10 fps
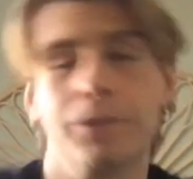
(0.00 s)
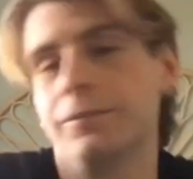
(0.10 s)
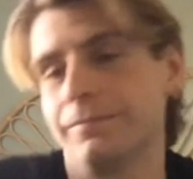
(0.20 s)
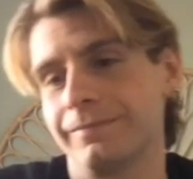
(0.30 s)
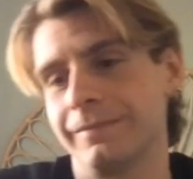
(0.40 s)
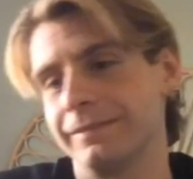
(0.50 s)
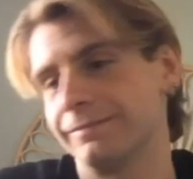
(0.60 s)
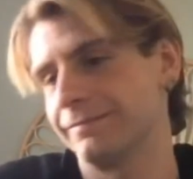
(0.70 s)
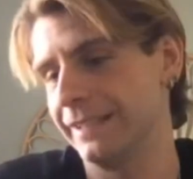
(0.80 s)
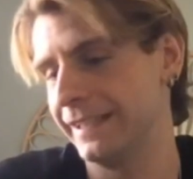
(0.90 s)
So
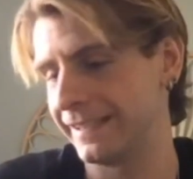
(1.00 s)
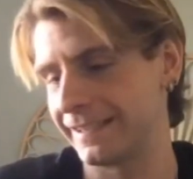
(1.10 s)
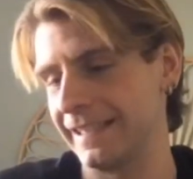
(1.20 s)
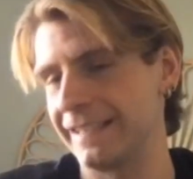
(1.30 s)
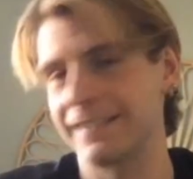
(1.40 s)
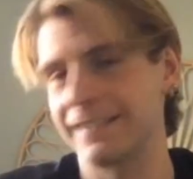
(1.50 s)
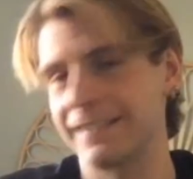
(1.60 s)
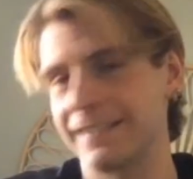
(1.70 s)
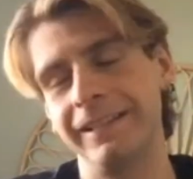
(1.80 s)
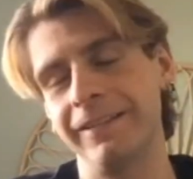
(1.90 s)
it's
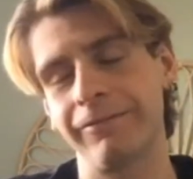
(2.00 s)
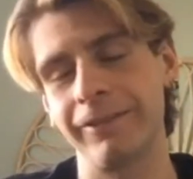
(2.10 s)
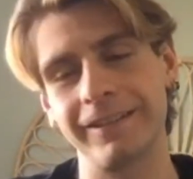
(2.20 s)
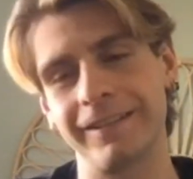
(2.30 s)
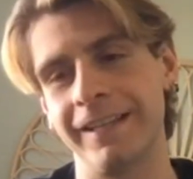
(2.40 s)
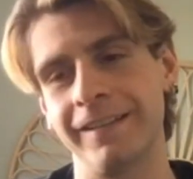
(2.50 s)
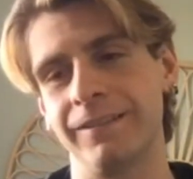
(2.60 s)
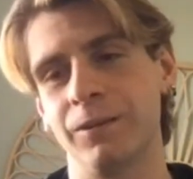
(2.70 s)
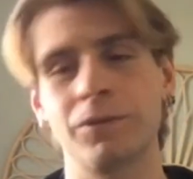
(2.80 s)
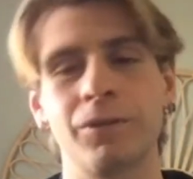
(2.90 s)
completely different,
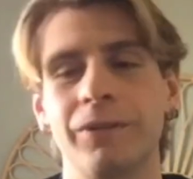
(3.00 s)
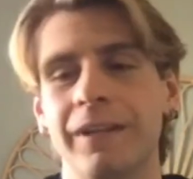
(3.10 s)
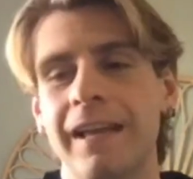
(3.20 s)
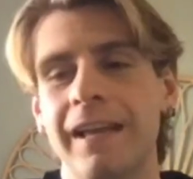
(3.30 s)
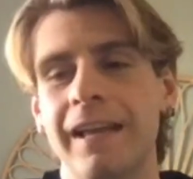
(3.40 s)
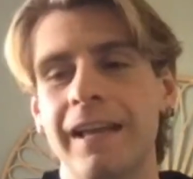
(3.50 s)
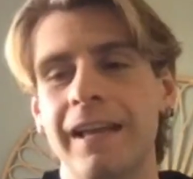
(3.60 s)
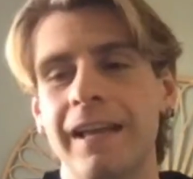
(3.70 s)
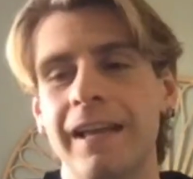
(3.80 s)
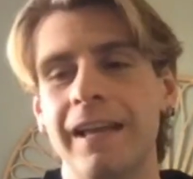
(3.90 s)
and also the
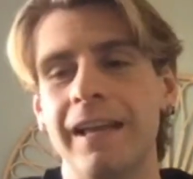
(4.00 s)
level